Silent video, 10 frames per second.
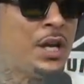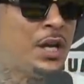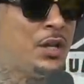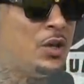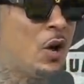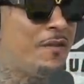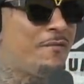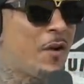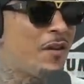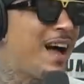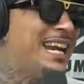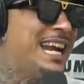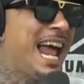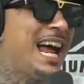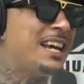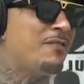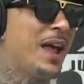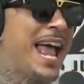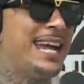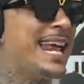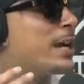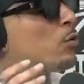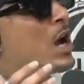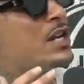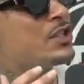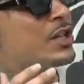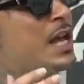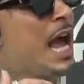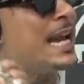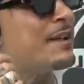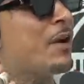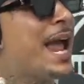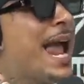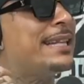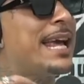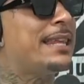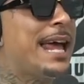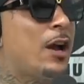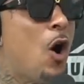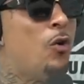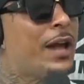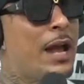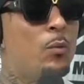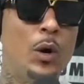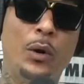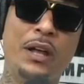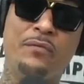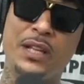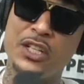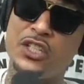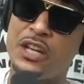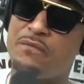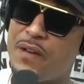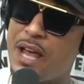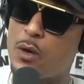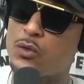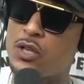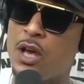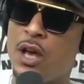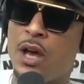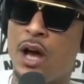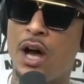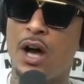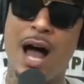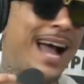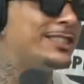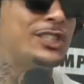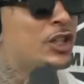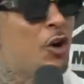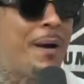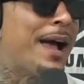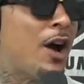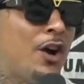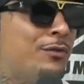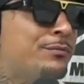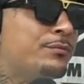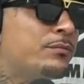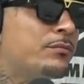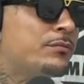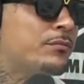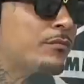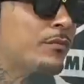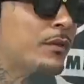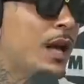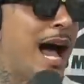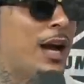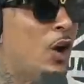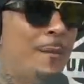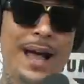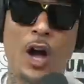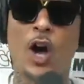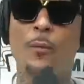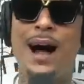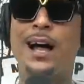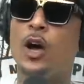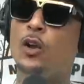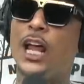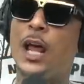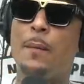you know, if I follow, I didn't, I never had that crutch. Mm-hmm. I never had that like, okay, well, if this shit fails, uh, I can just go back home. Fuck. I can go back home. I can go lay at my